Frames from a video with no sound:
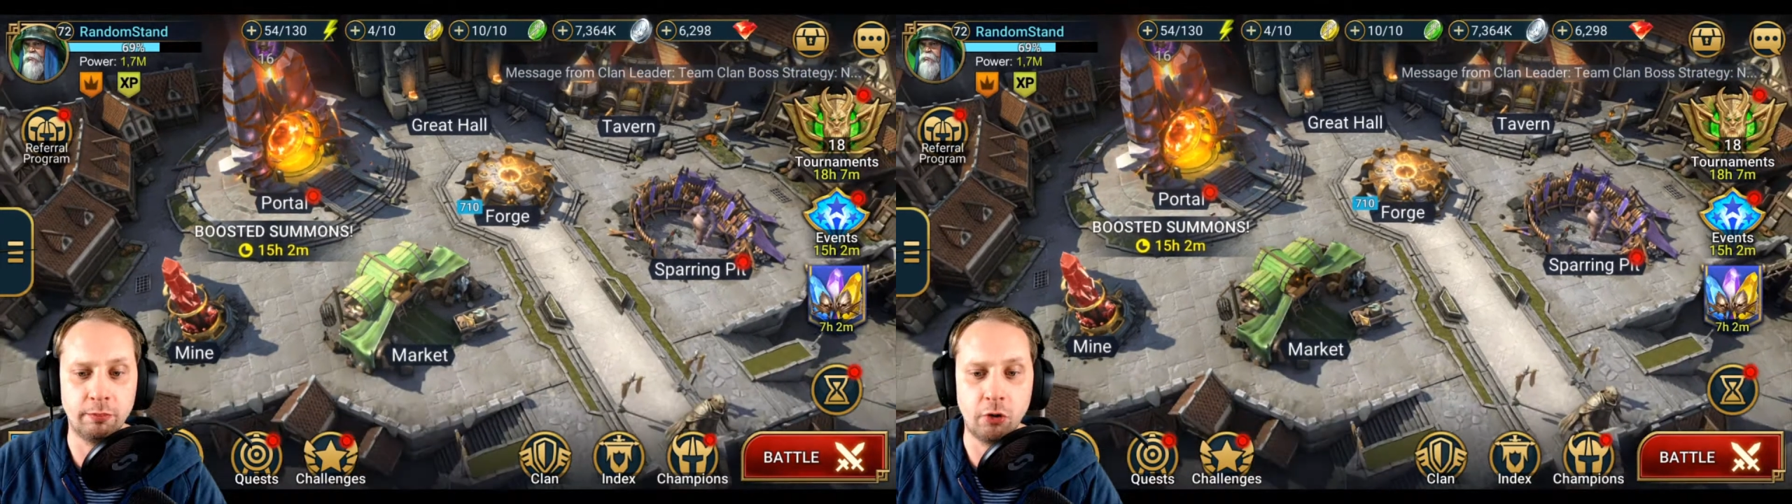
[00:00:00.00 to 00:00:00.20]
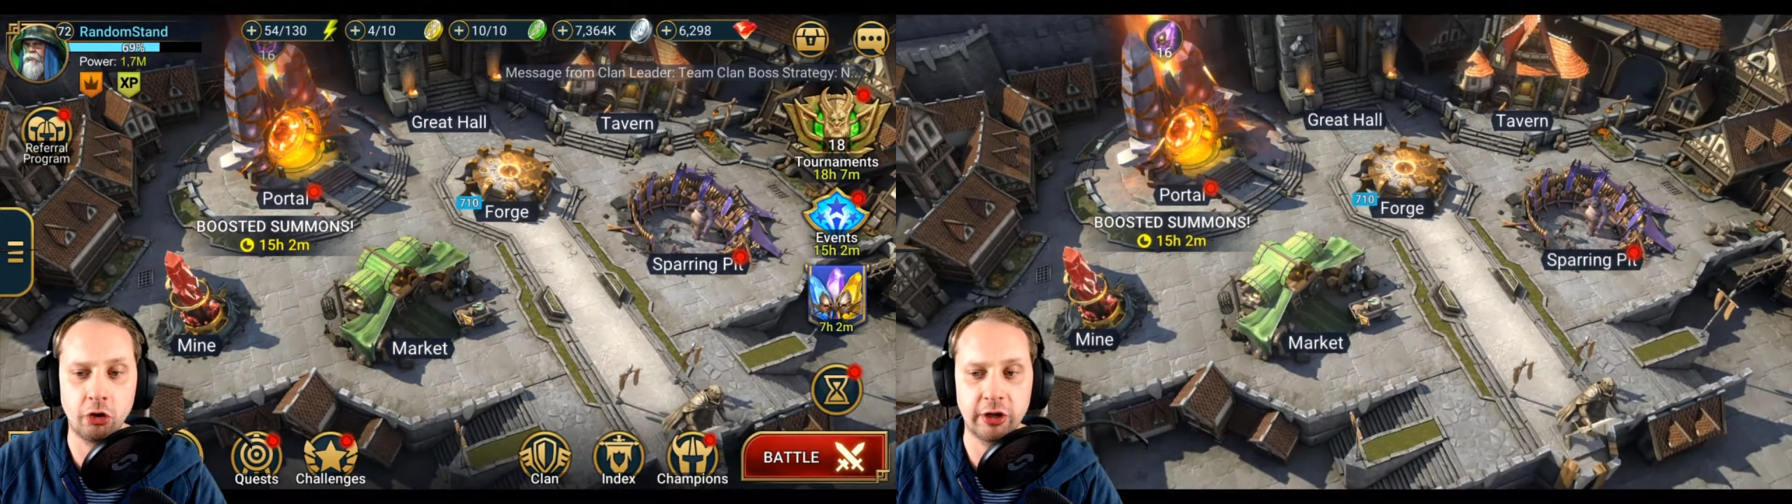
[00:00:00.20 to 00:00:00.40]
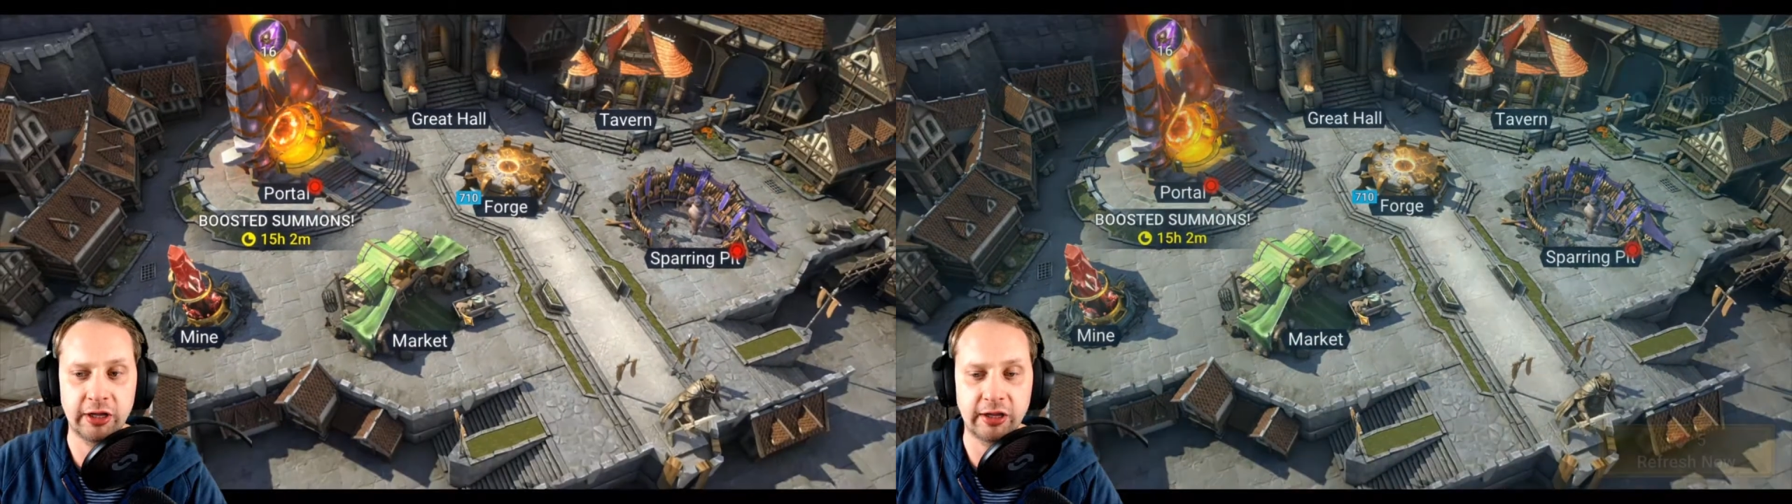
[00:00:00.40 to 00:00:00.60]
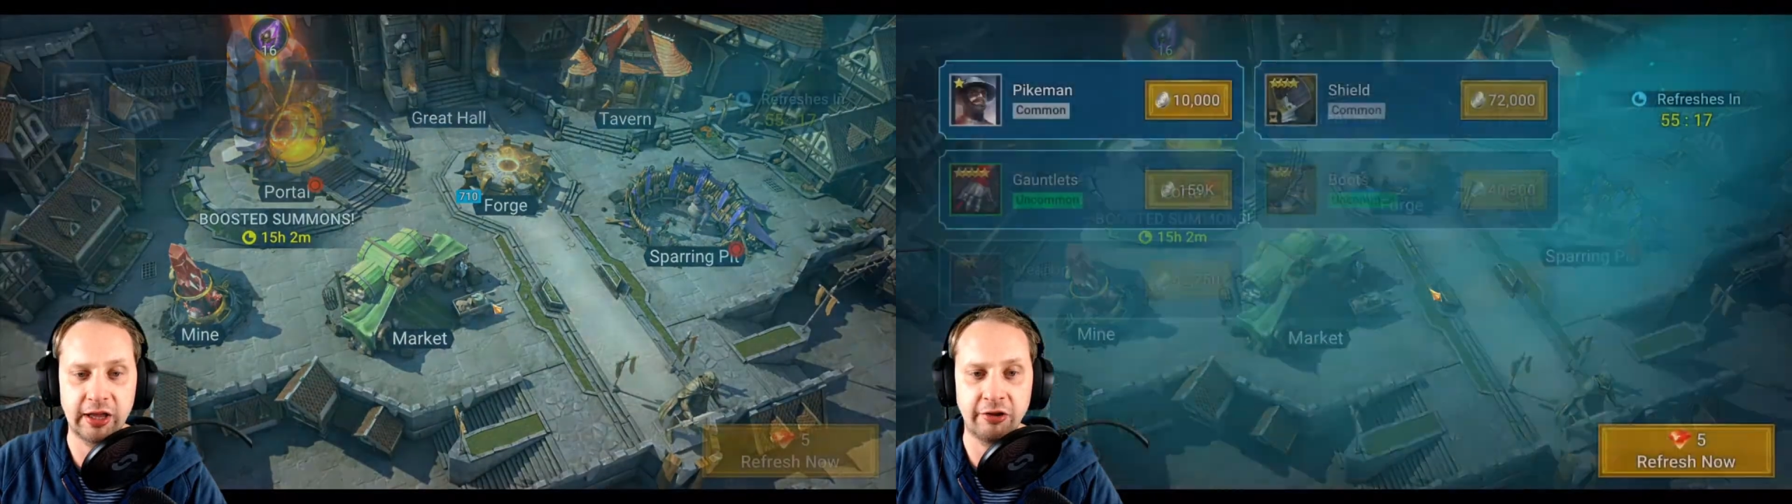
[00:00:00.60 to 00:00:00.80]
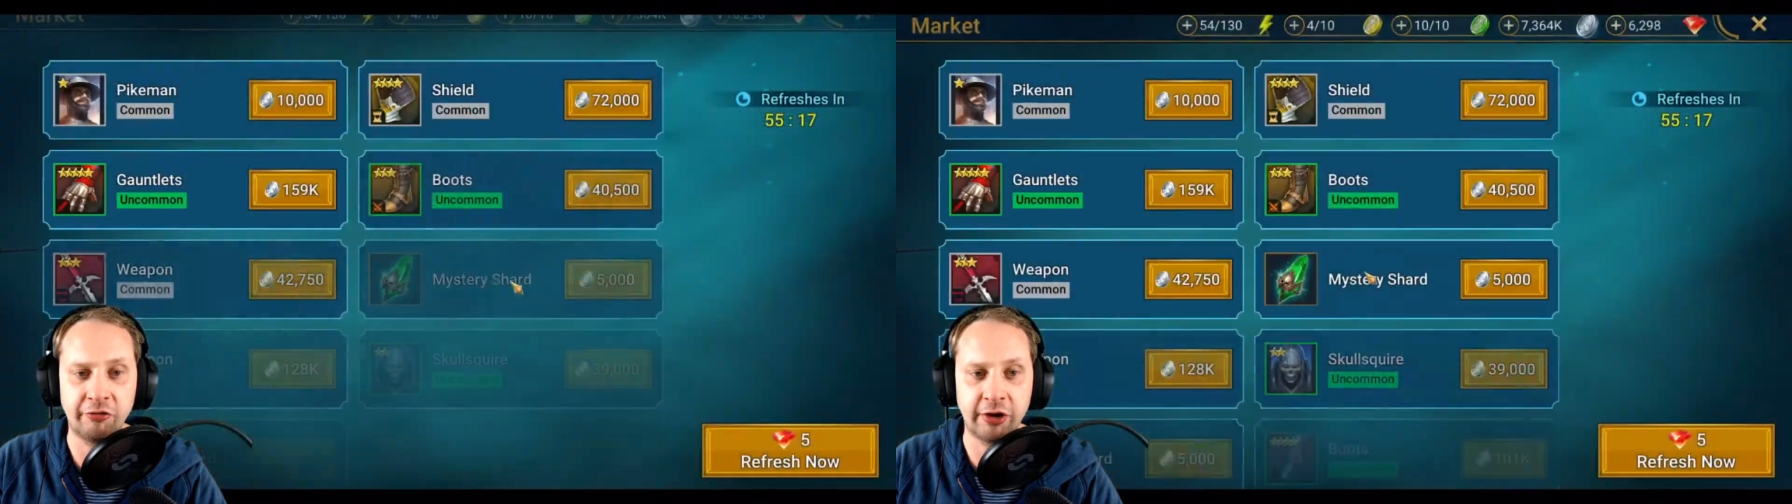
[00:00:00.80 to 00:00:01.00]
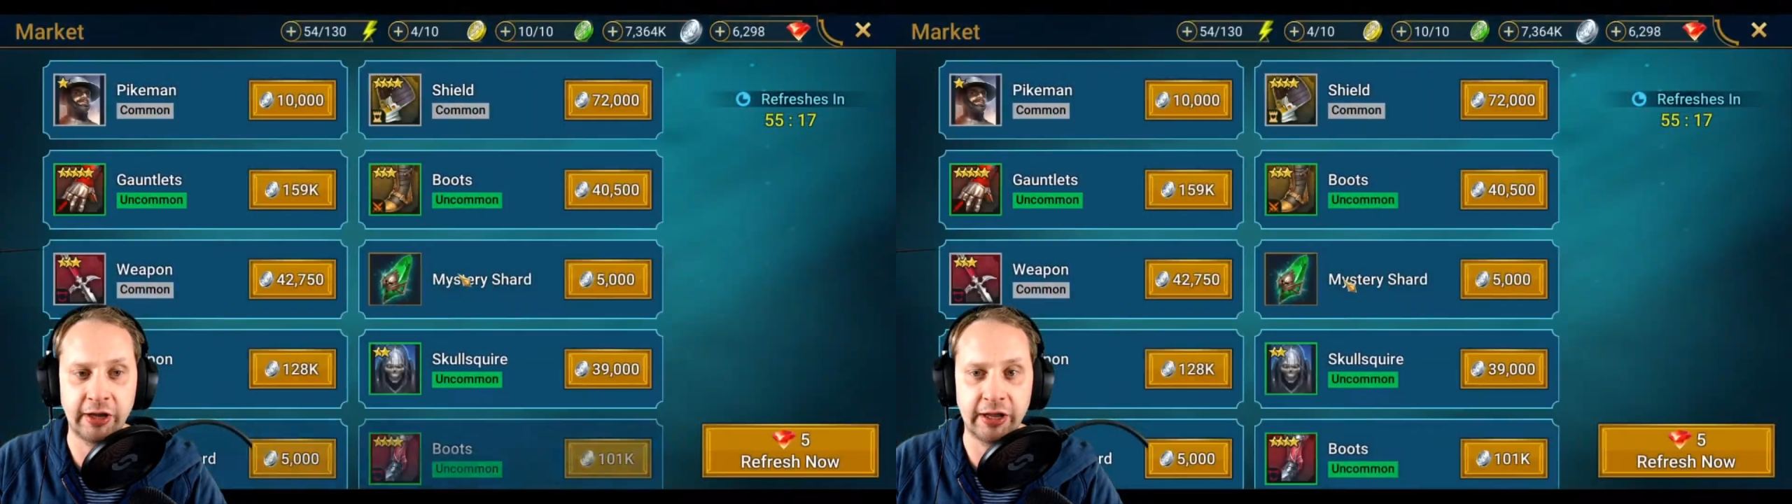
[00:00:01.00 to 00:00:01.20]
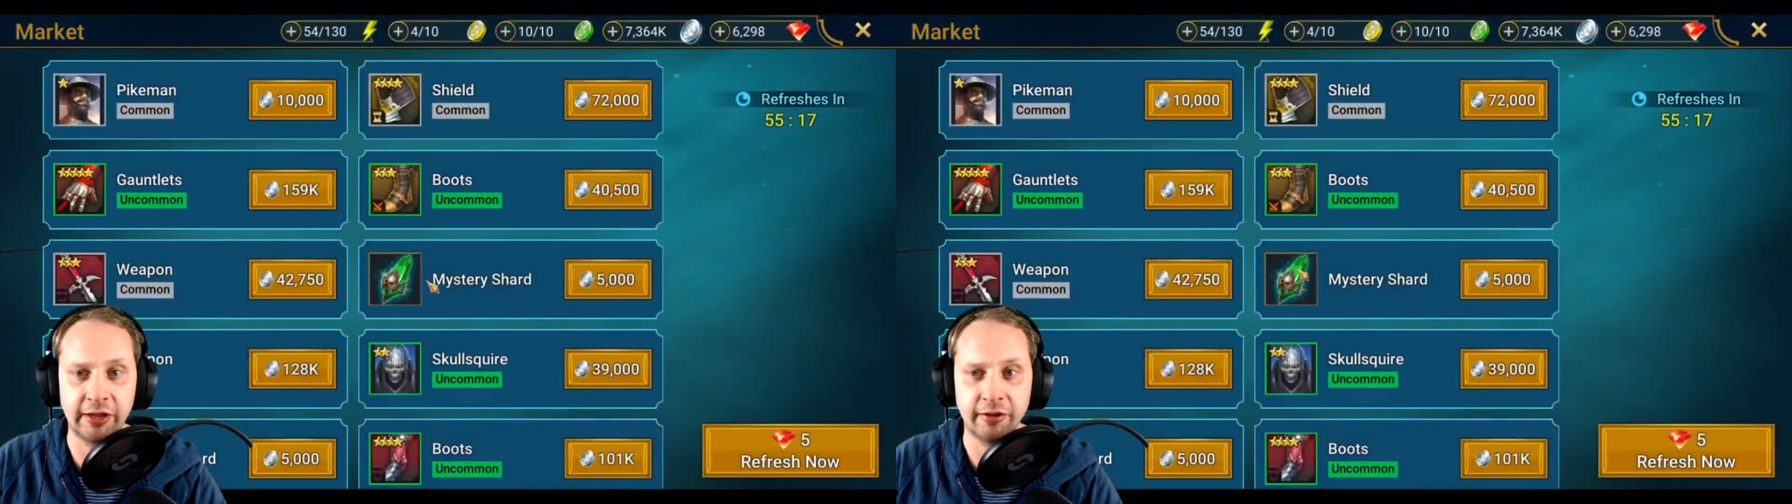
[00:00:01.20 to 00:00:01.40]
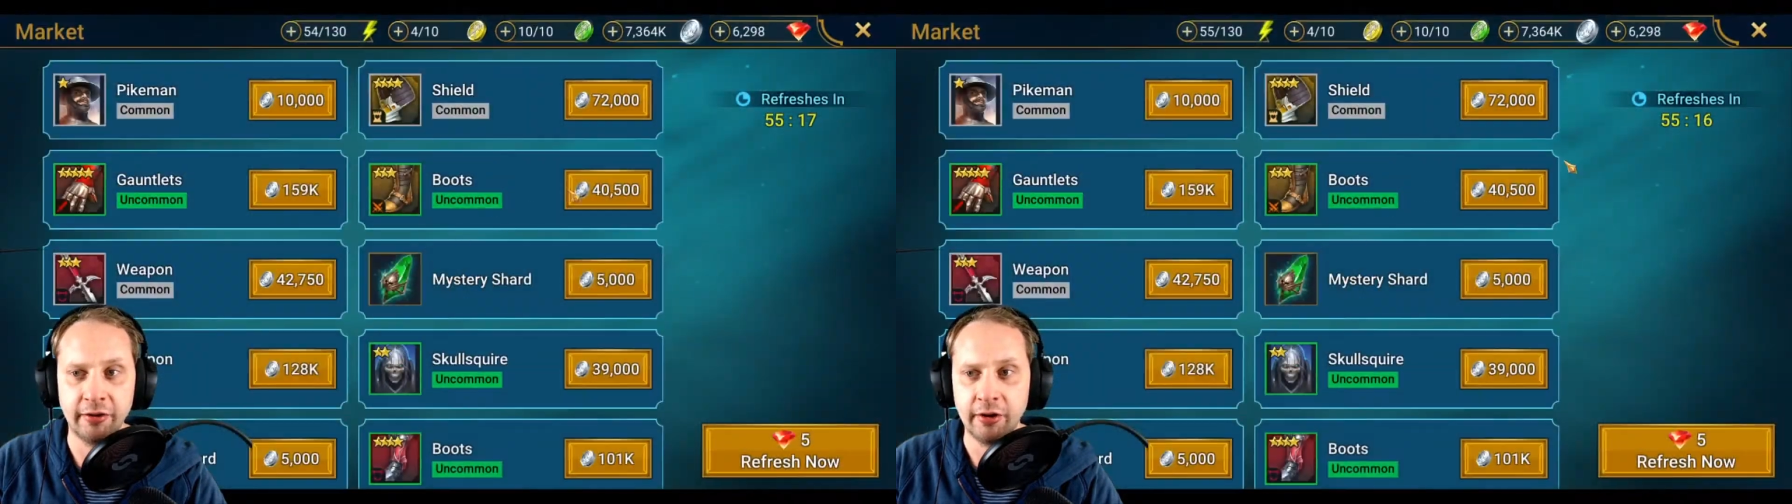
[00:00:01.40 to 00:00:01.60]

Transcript: market every day.